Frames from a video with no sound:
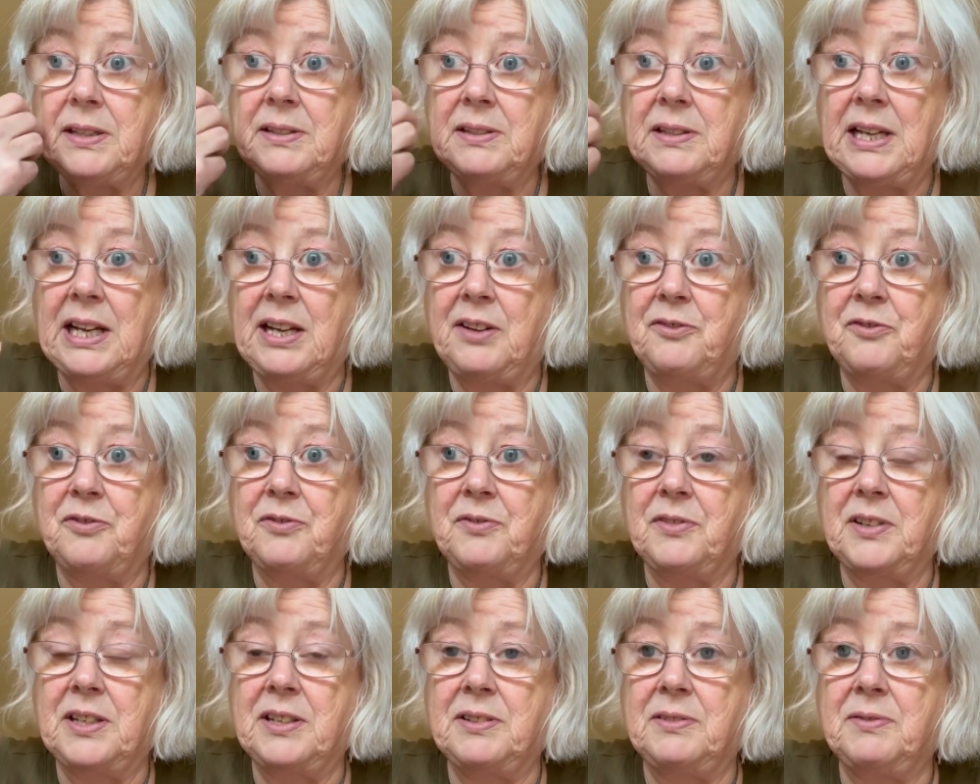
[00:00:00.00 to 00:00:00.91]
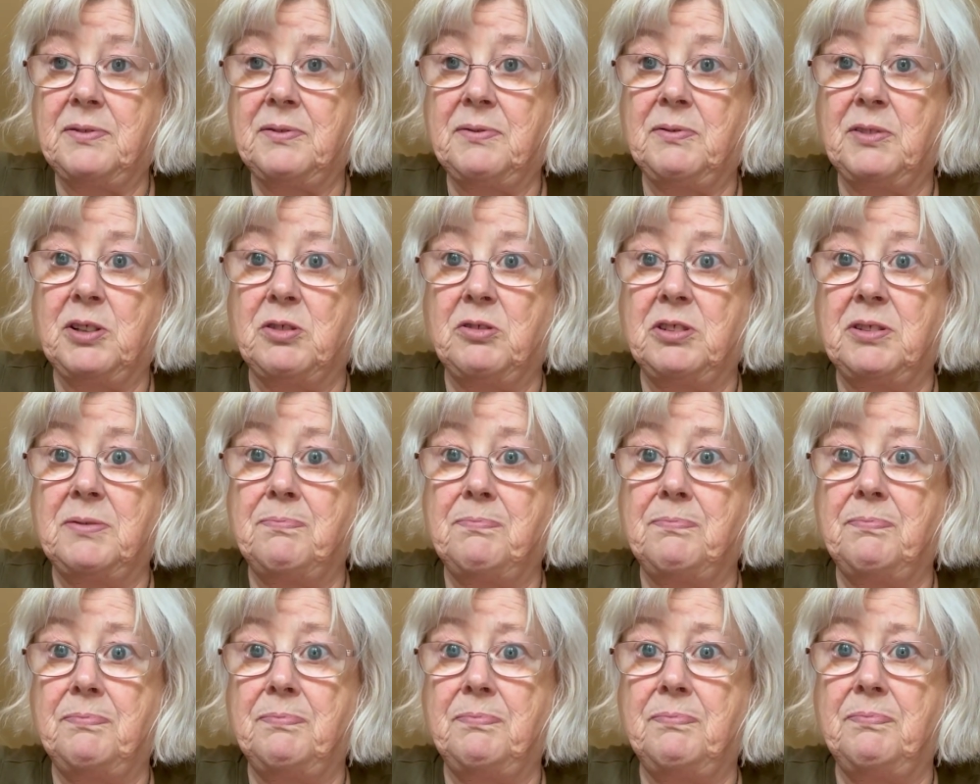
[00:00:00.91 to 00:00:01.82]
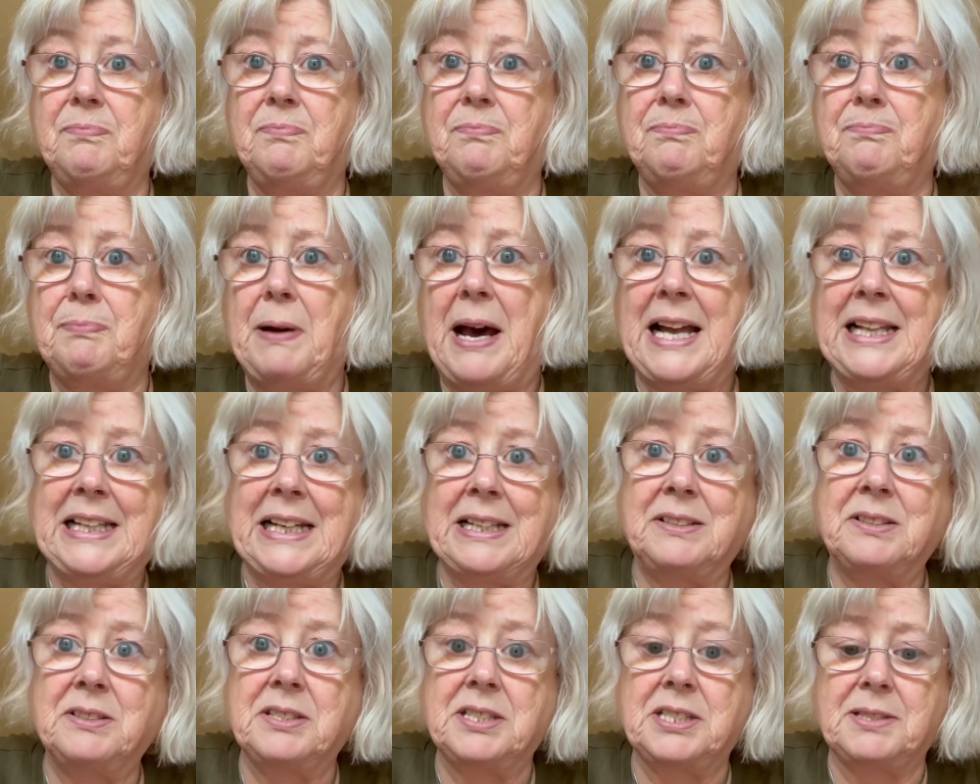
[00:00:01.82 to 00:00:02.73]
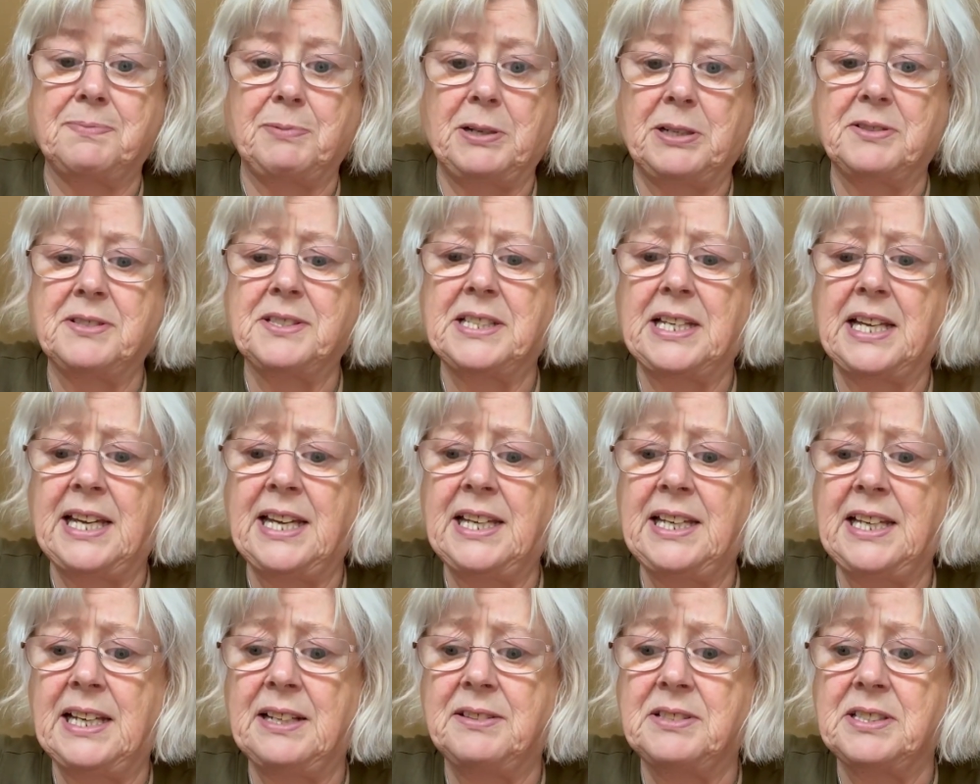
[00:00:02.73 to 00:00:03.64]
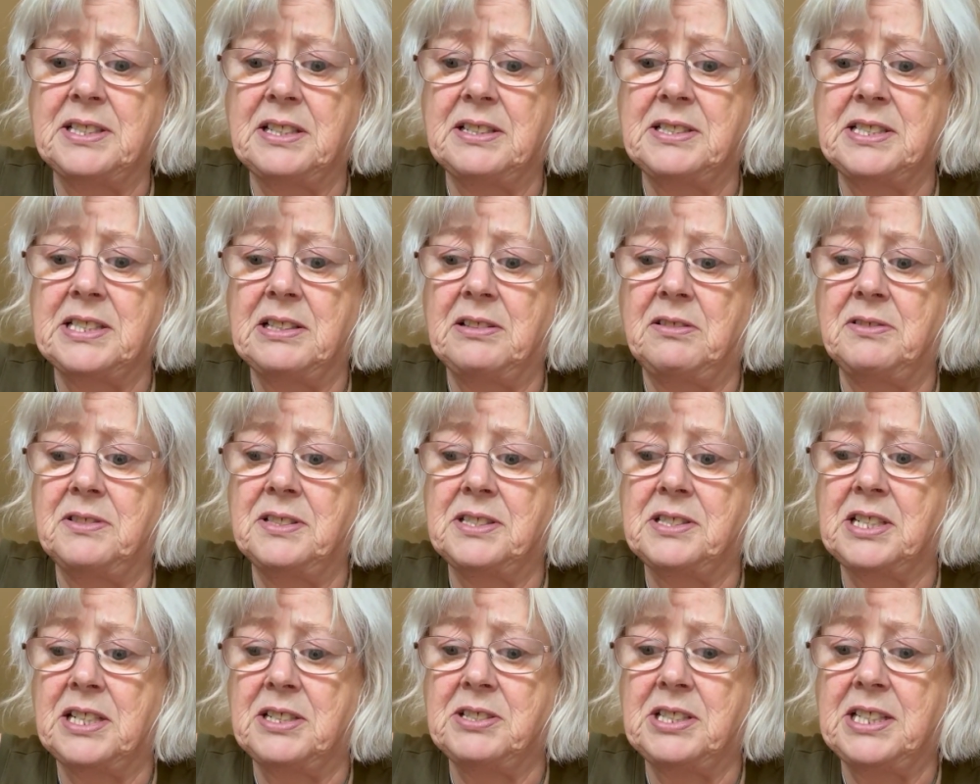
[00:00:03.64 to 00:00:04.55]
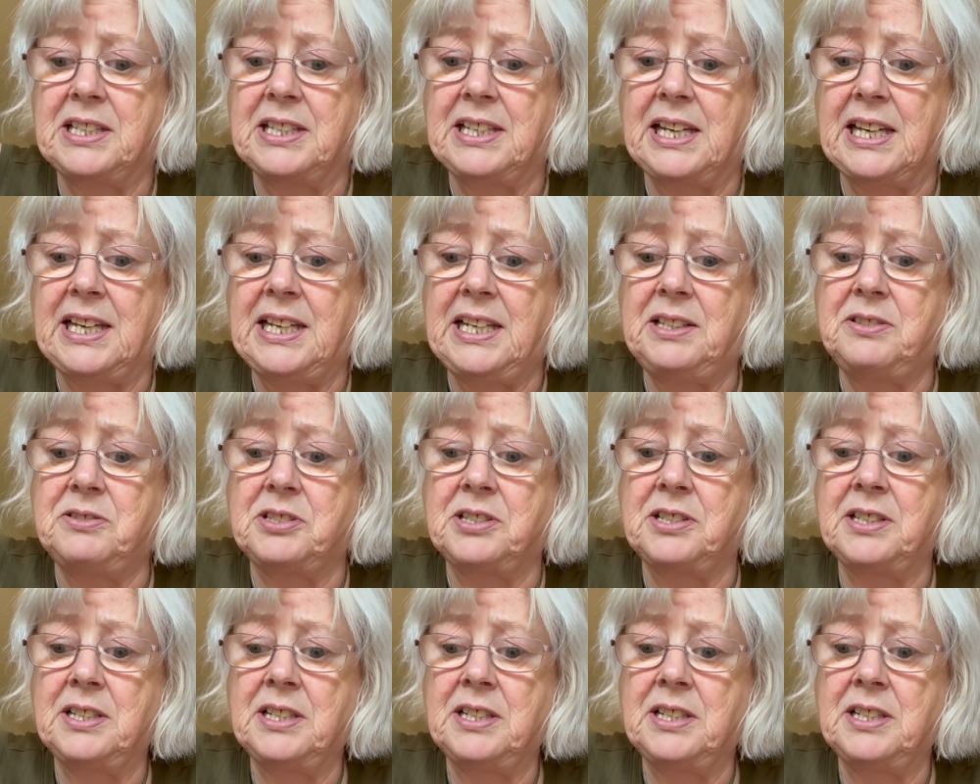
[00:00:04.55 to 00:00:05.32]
have good balance per se. It's an unsteady gait.